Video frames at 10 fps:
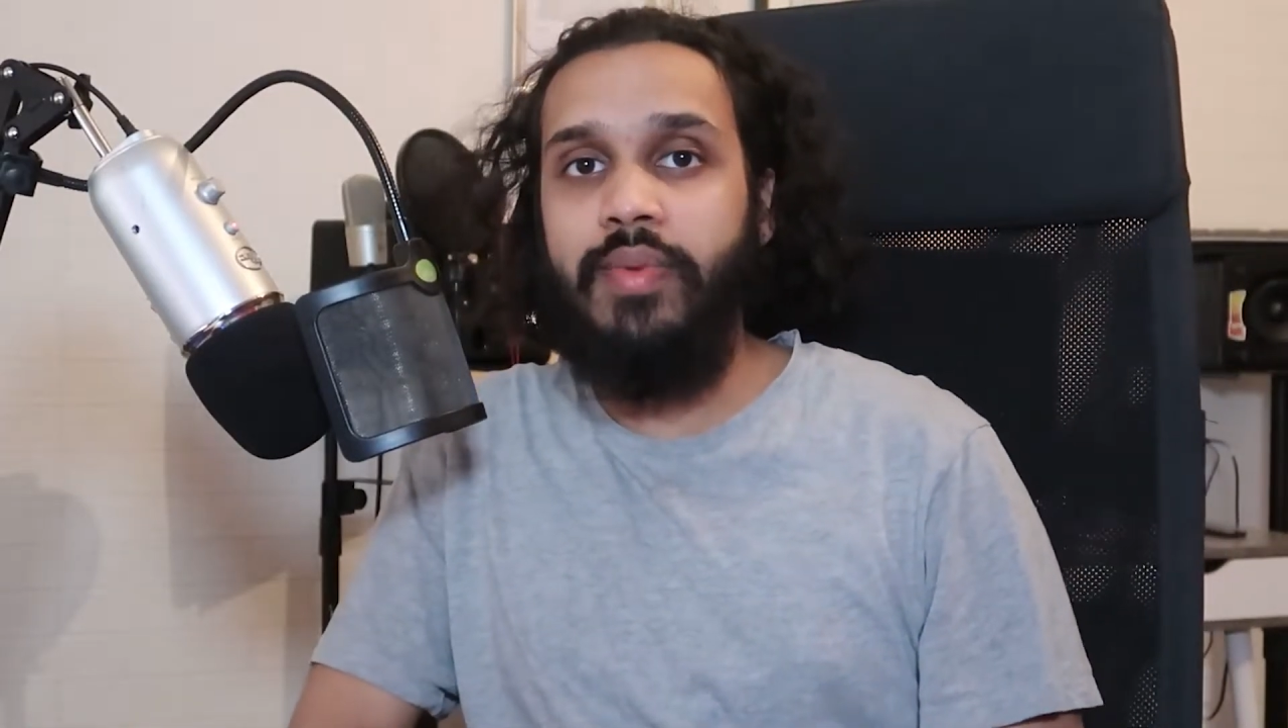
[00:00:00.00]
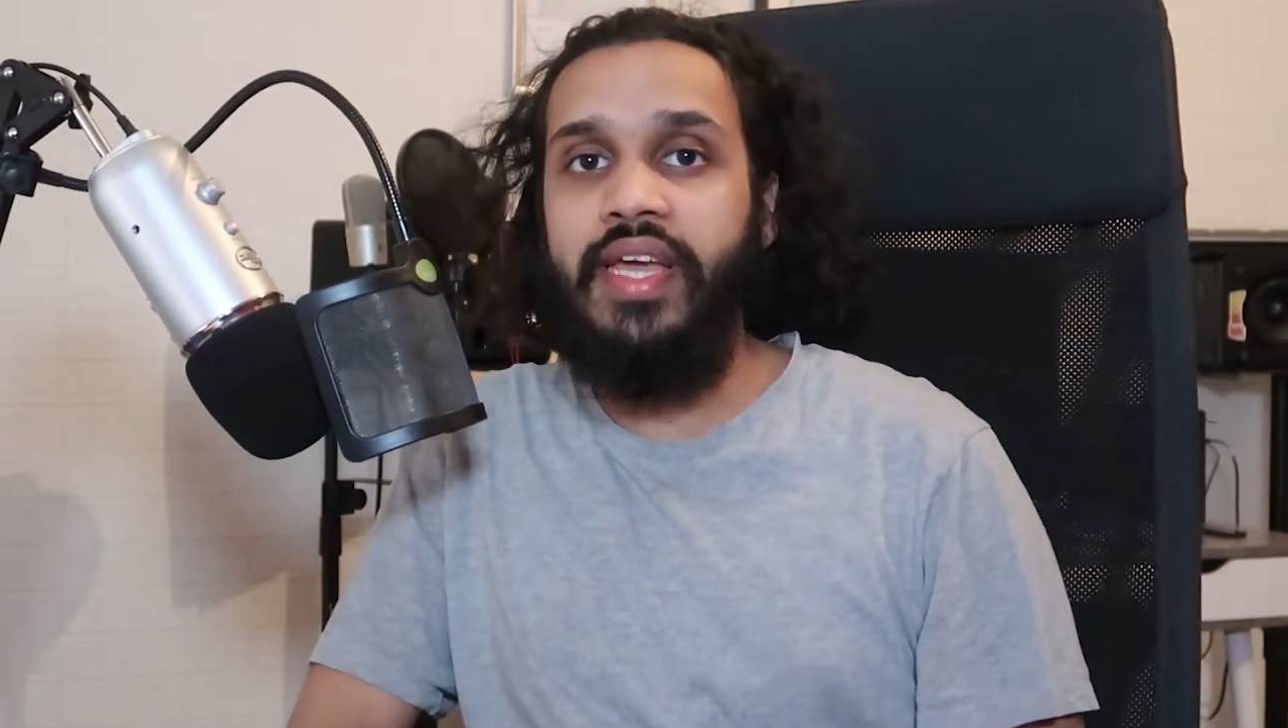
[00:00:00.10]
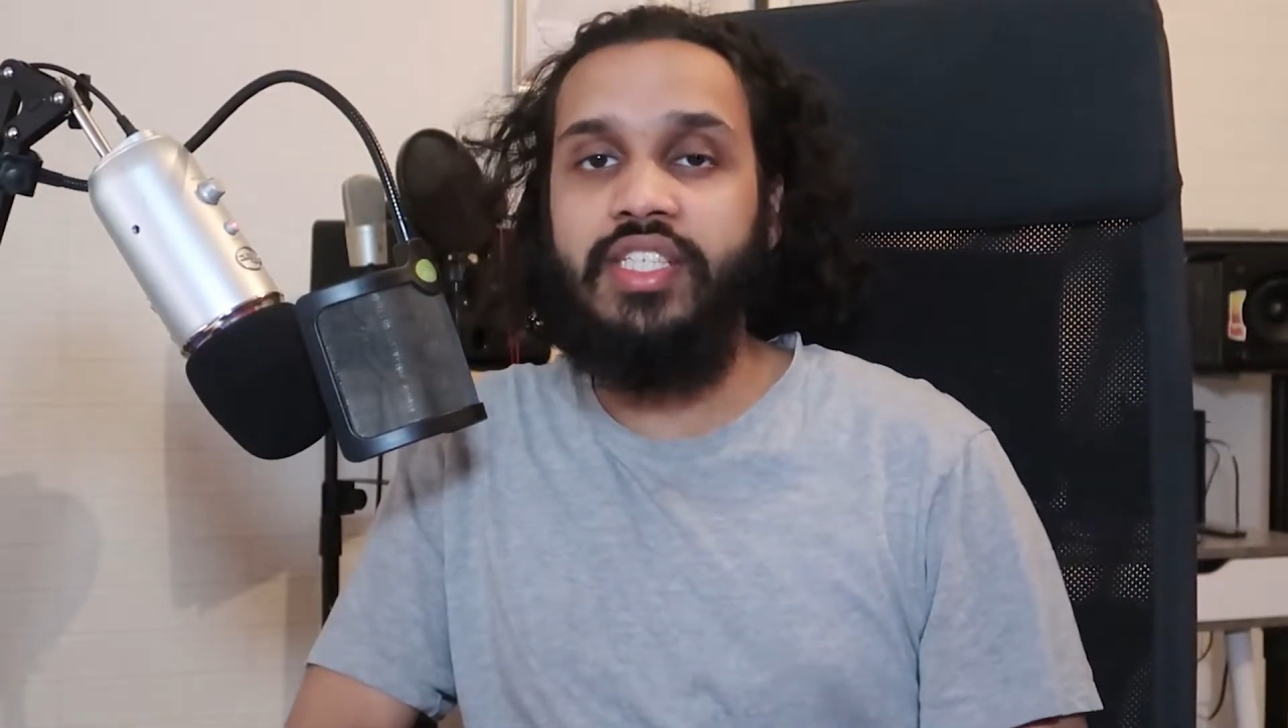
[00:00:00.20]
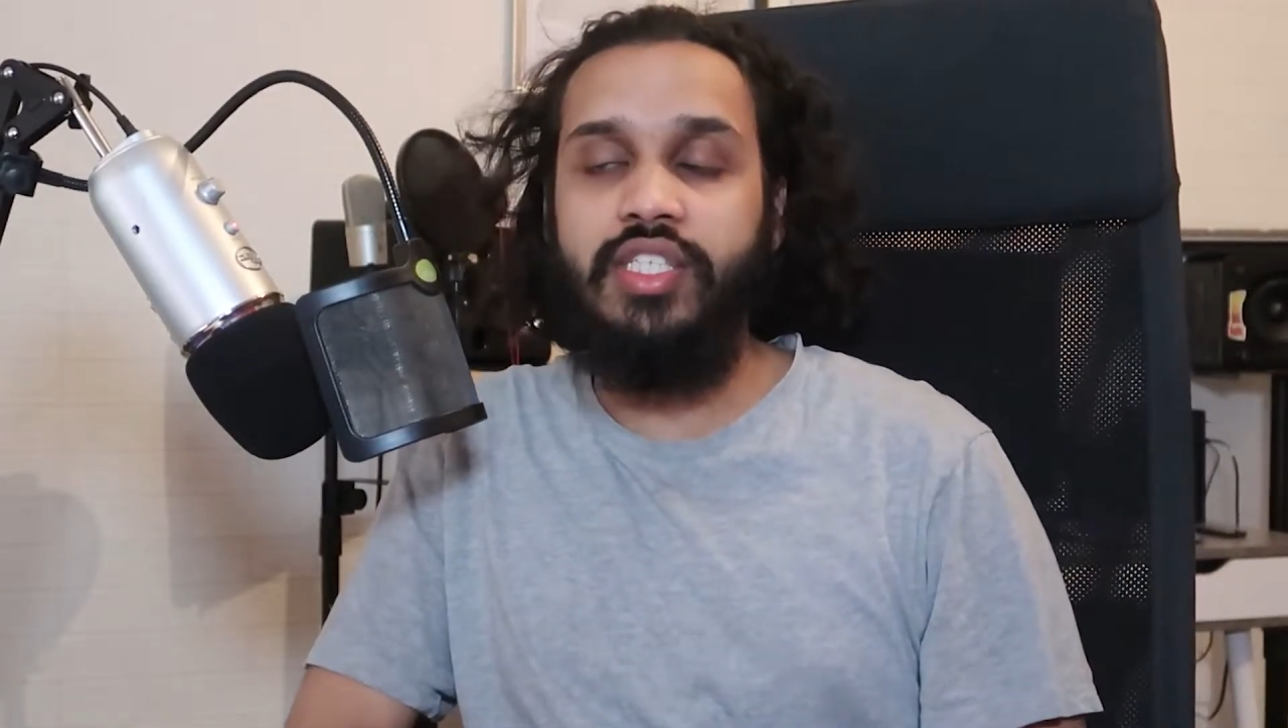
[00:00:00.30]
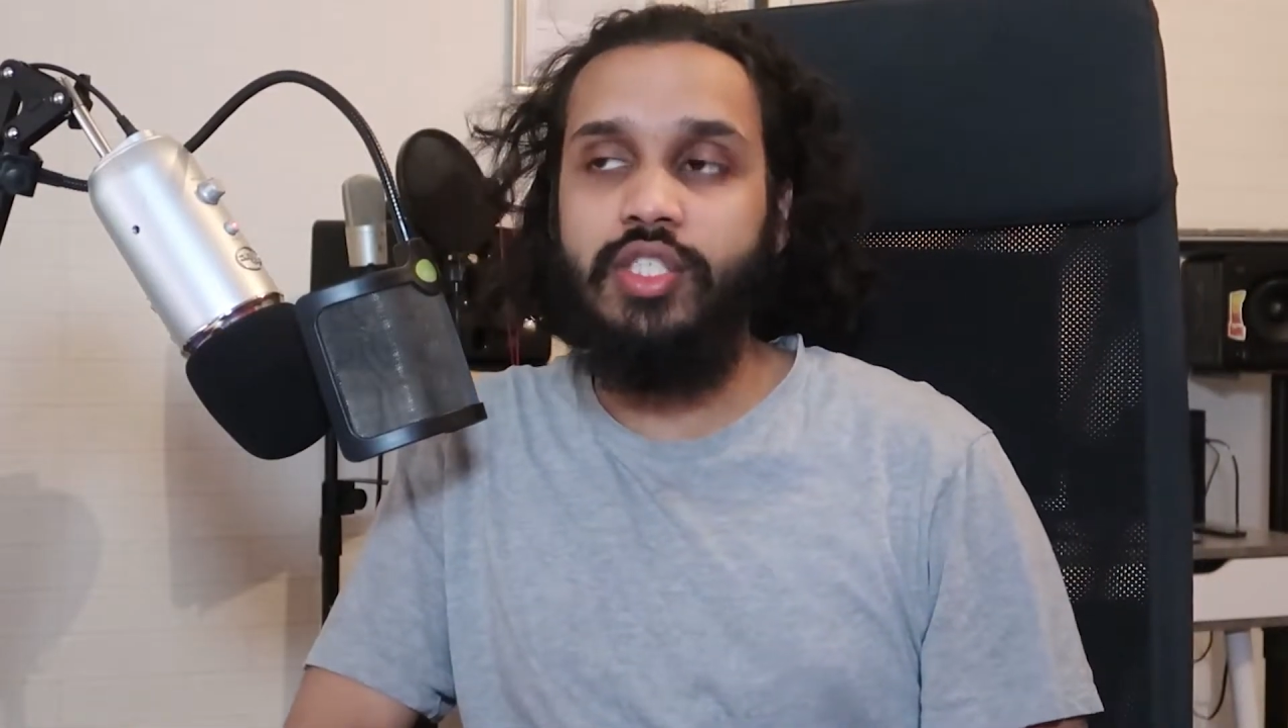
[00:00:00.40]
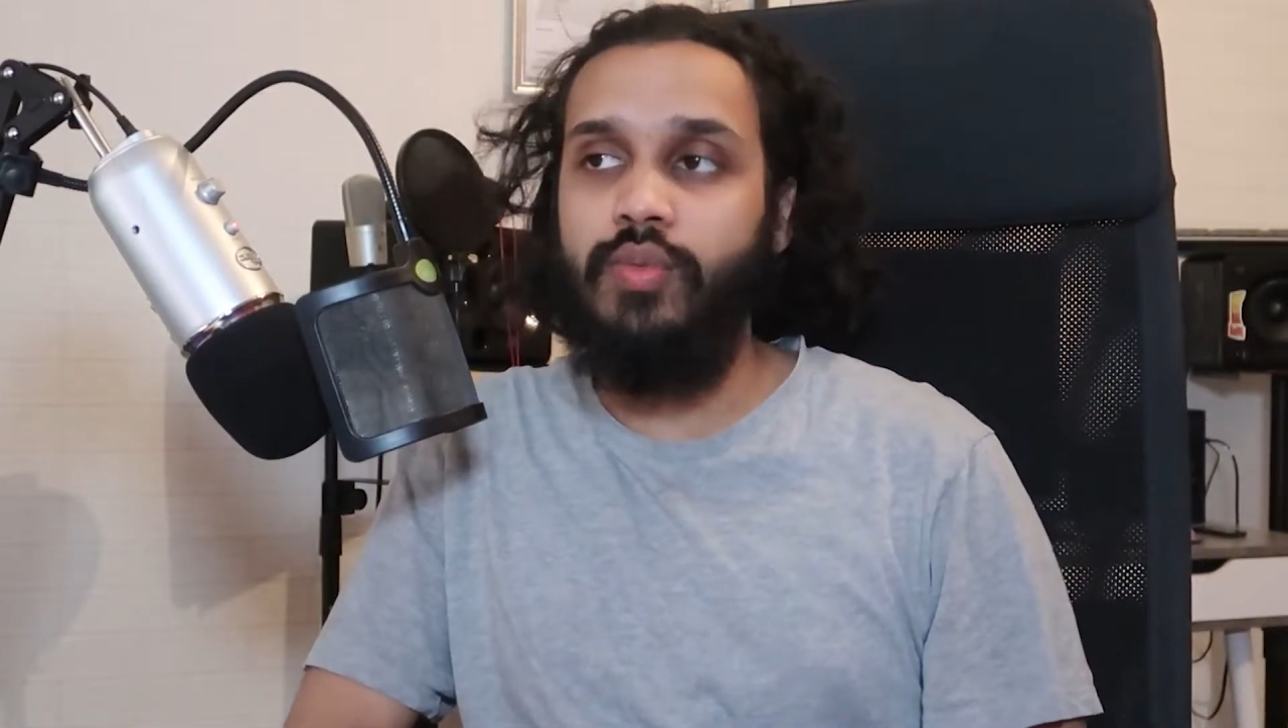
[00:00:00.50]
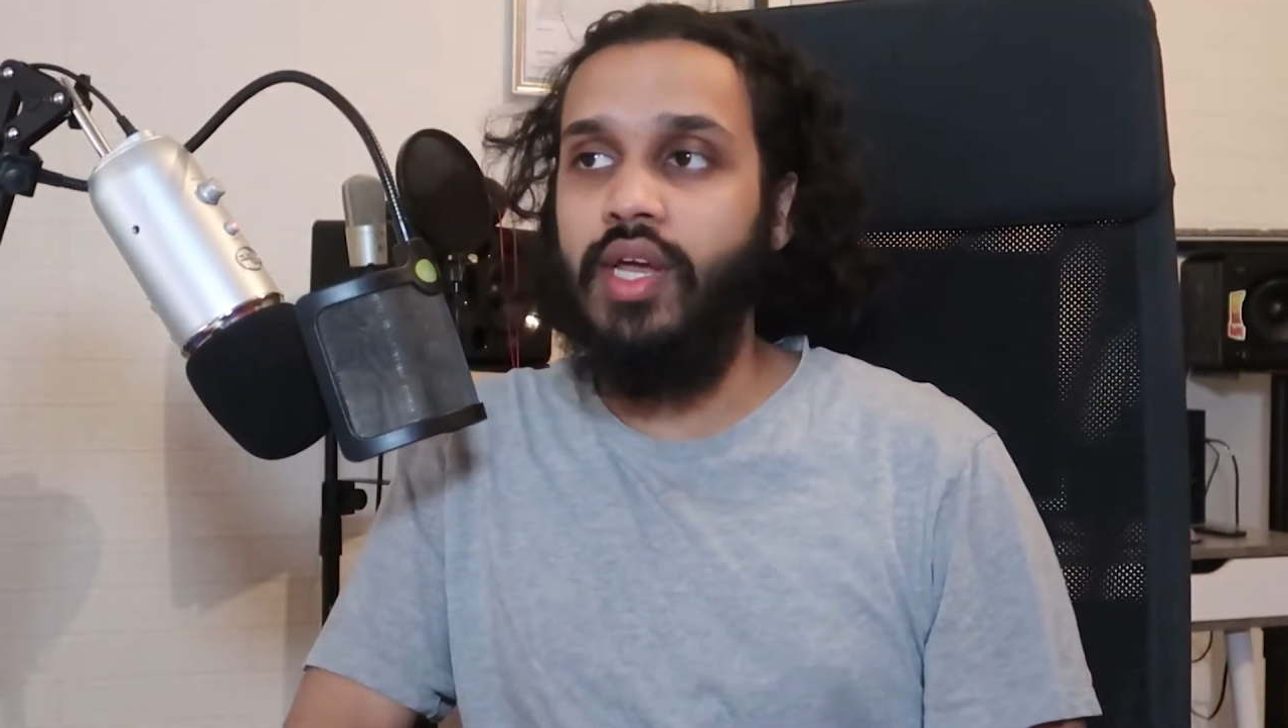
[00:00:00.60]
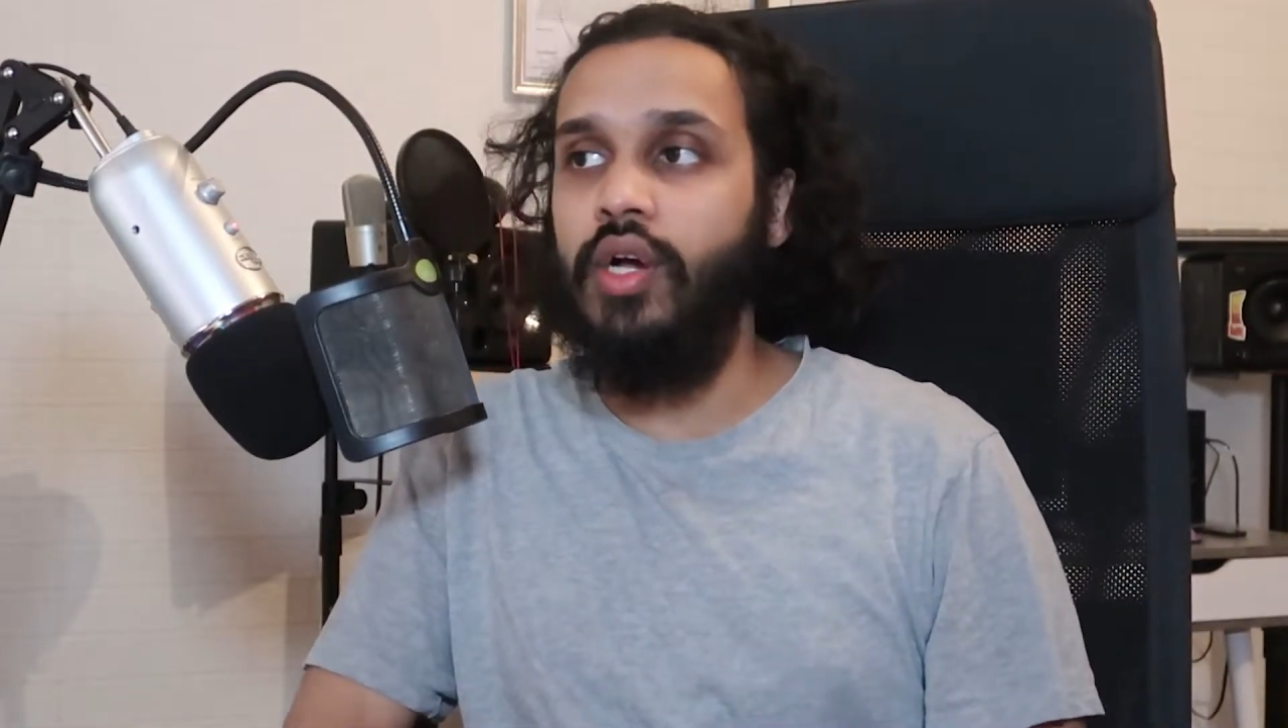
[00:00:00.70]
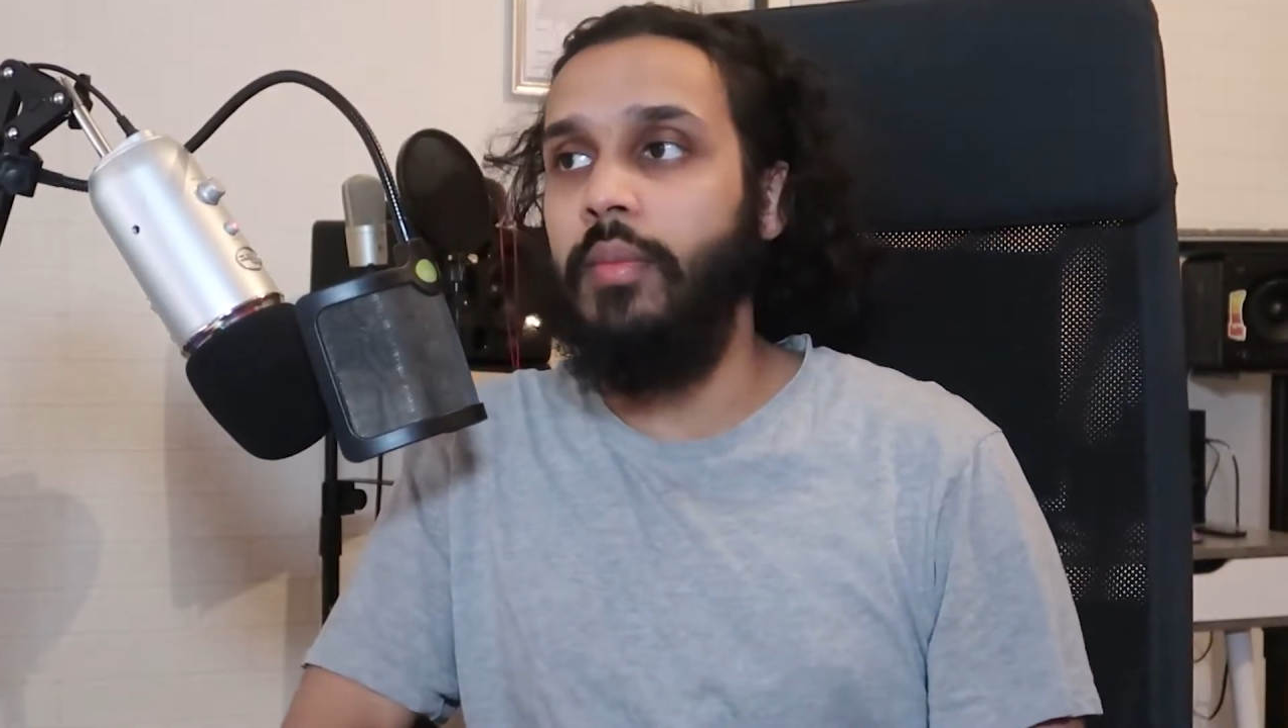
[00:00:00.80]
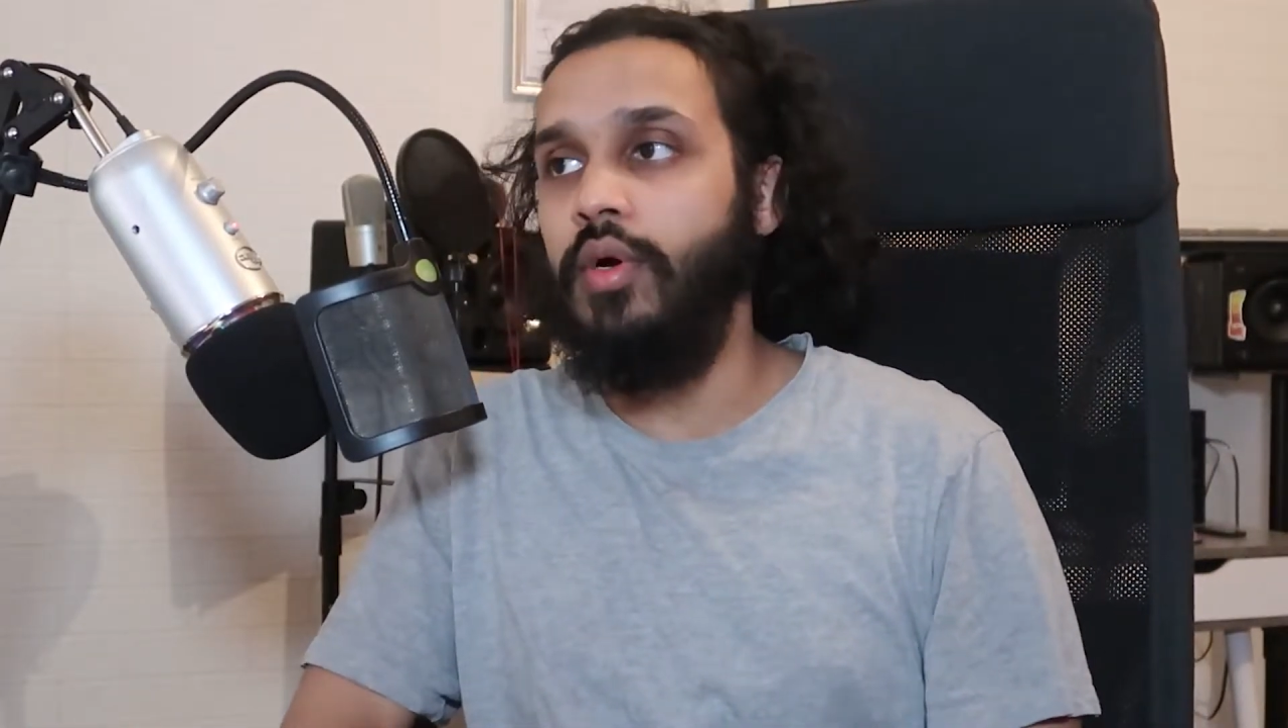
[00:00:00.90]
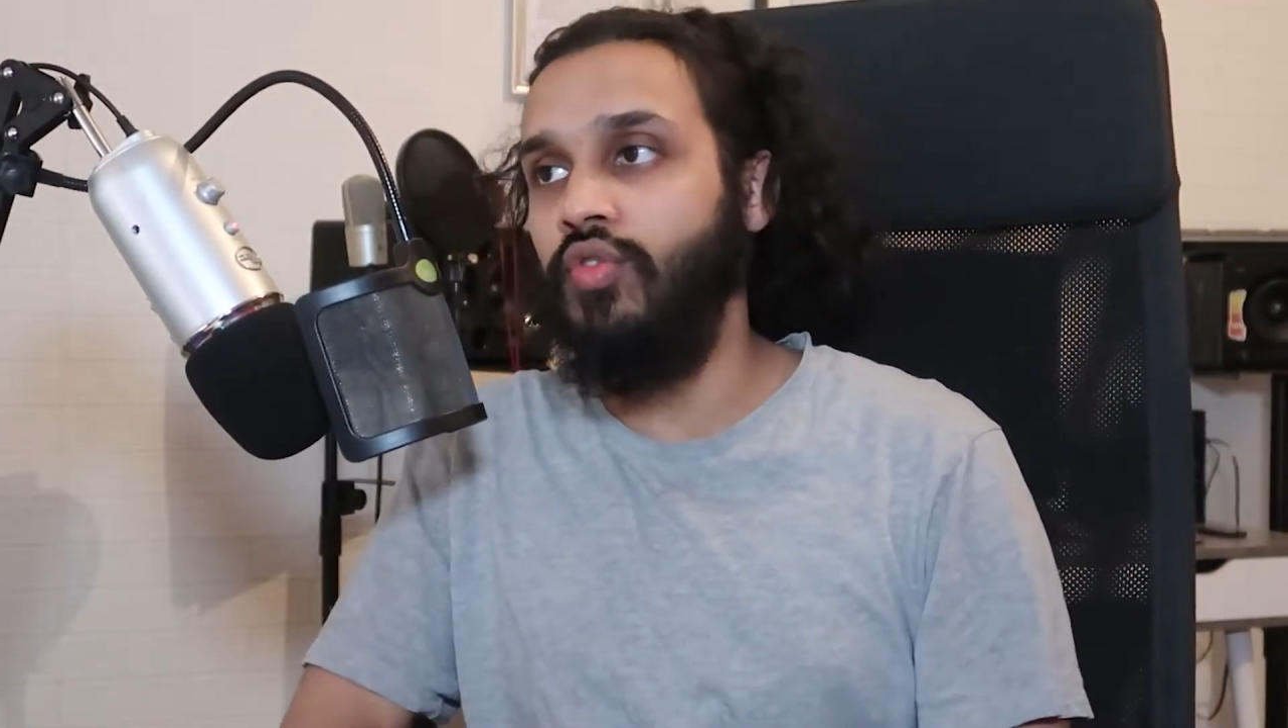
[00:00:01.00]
basis when I come